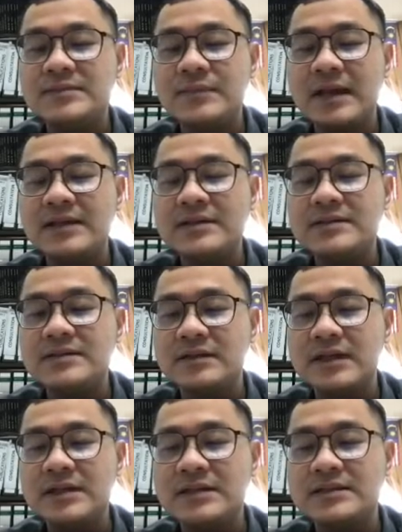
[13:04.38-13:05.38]
minus,
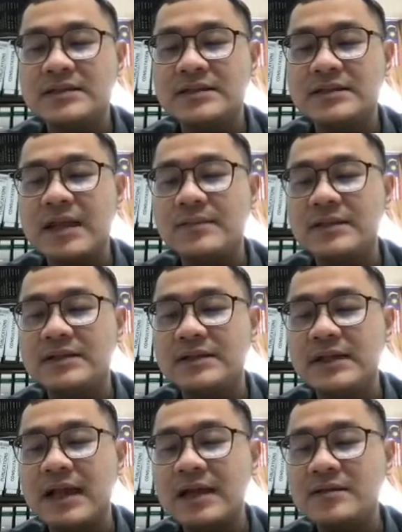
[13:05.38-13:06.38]
okay, is the stability
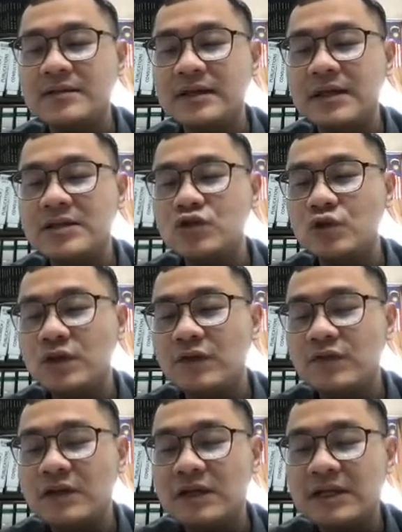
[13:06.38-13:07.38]
line, okay. So
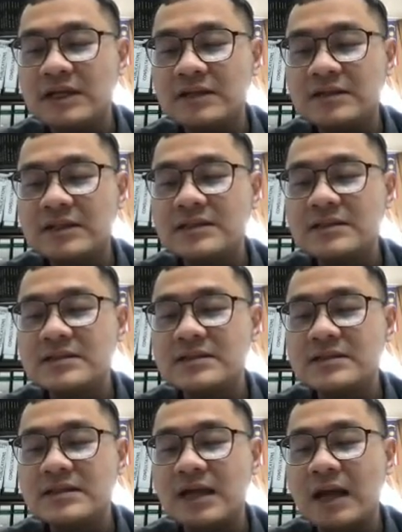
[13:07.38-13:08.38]
if we increase
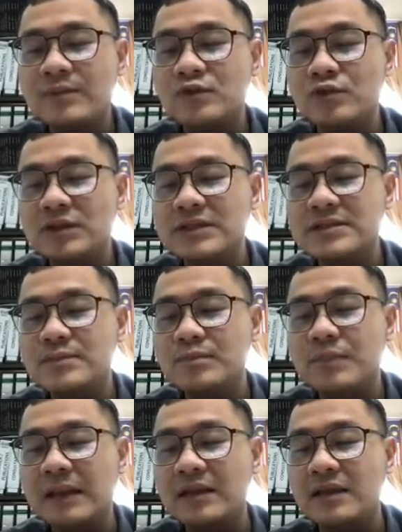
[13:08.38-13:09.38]
up to this
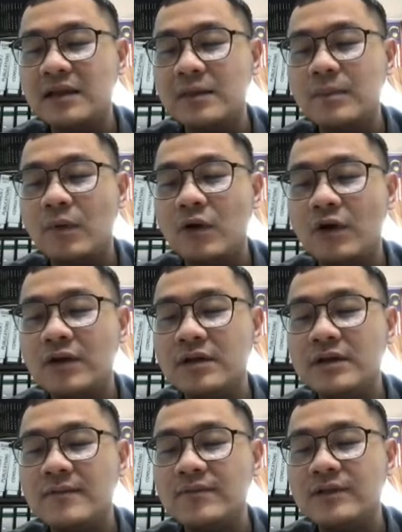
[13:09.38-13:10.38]
particular point,
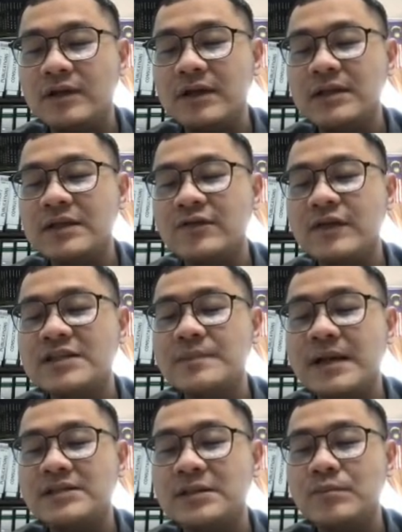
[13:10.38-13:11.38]
okay, the phase
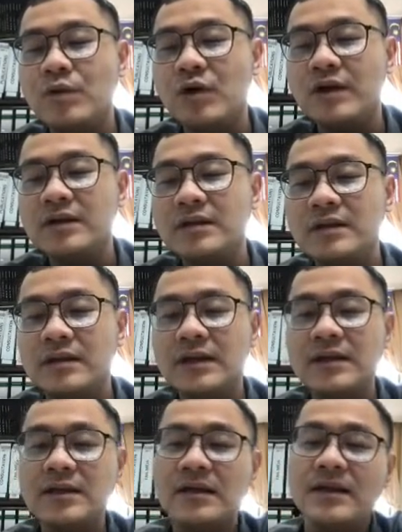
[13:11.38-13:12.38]
margin point,
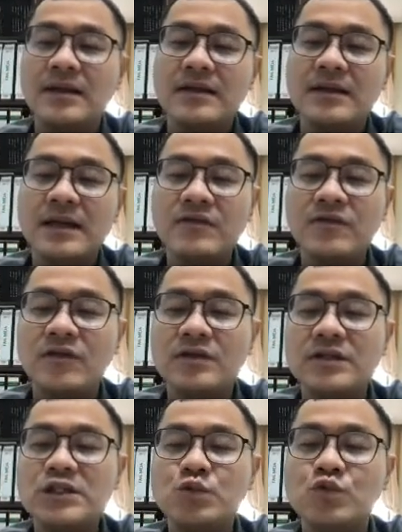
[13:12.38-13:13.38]
okay, therefore
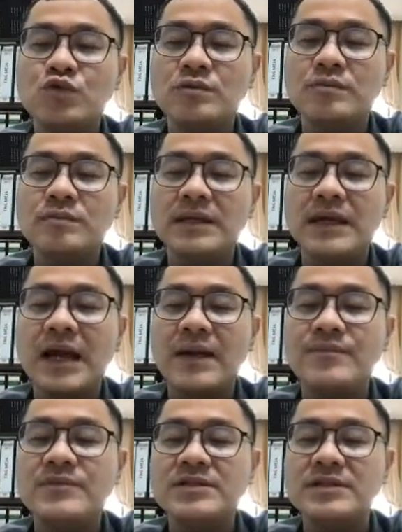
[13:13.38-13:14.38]
this would
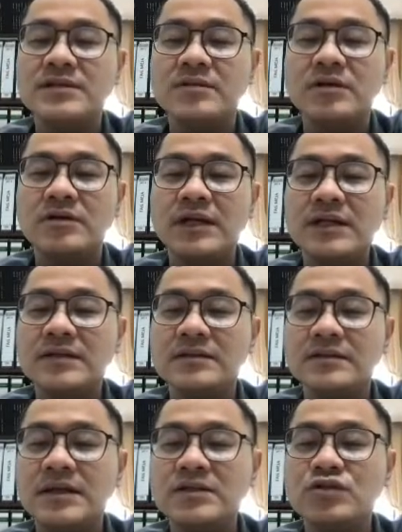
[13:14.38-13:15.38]
become 0, right?
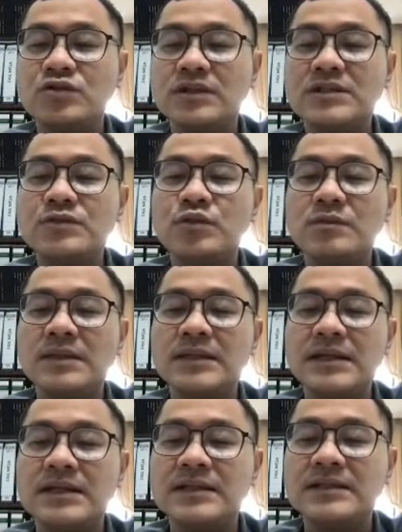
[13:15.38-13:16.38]
Okay, so this would be the